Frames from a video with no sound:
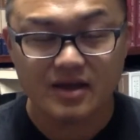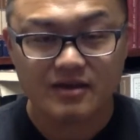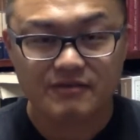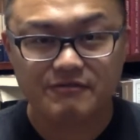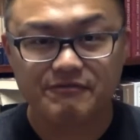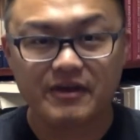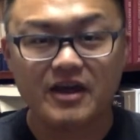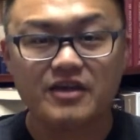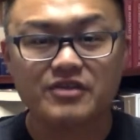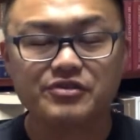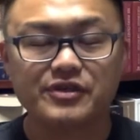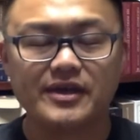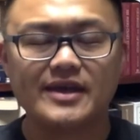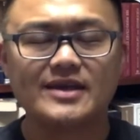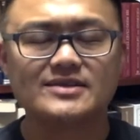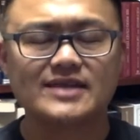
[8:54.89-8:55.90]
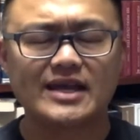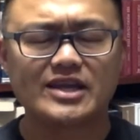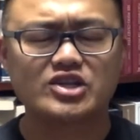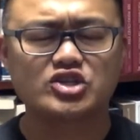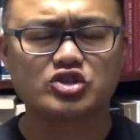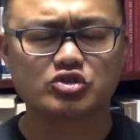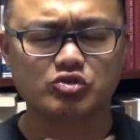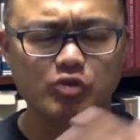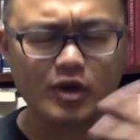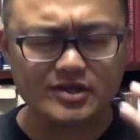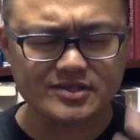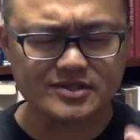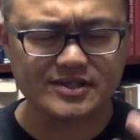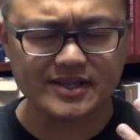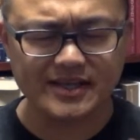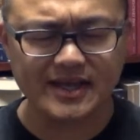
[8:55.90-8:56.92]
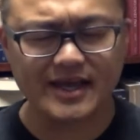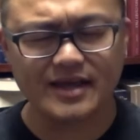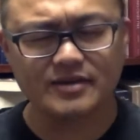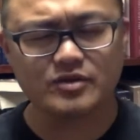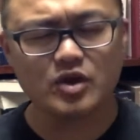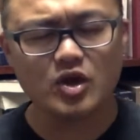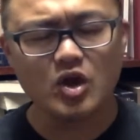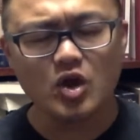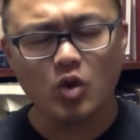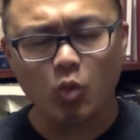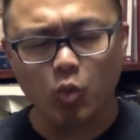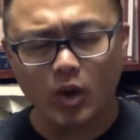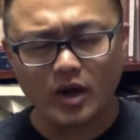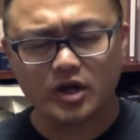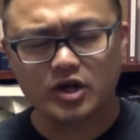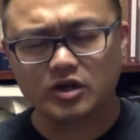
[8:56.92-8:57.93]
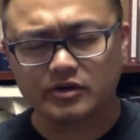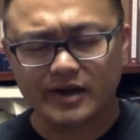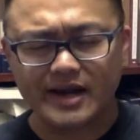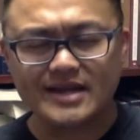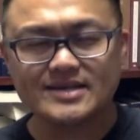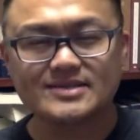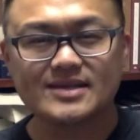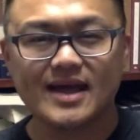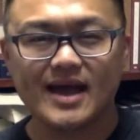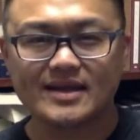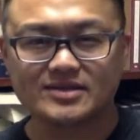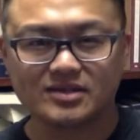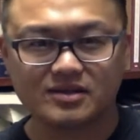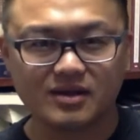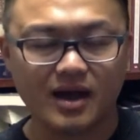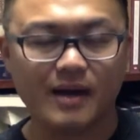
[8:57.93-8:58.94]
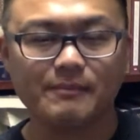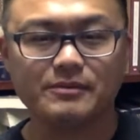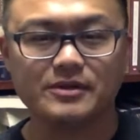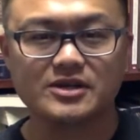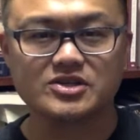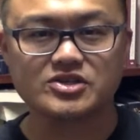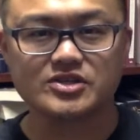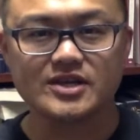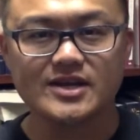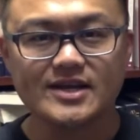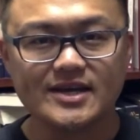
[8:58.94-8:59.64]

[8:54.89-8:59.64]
Faith is a trusting in what Christ has accomplished.